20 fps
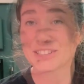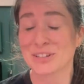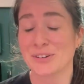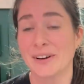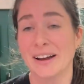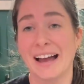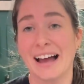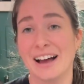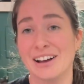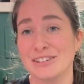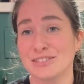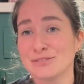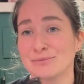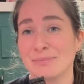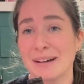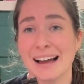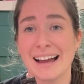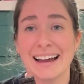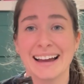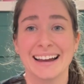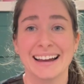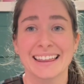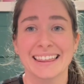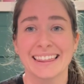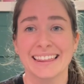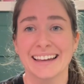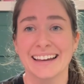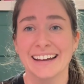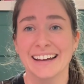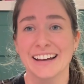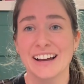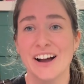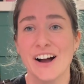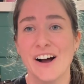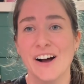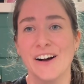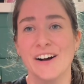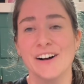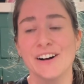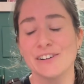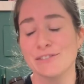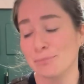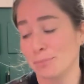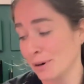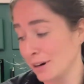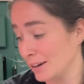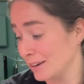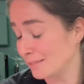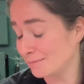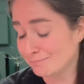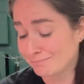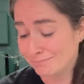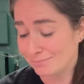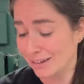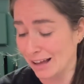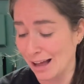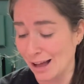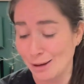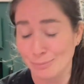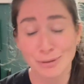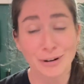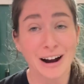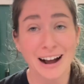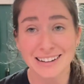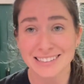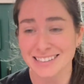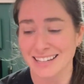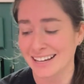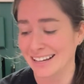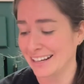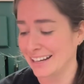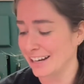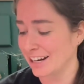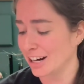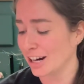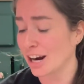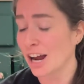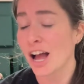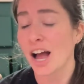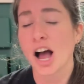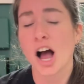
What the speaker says: So I have my thing of peroxide here.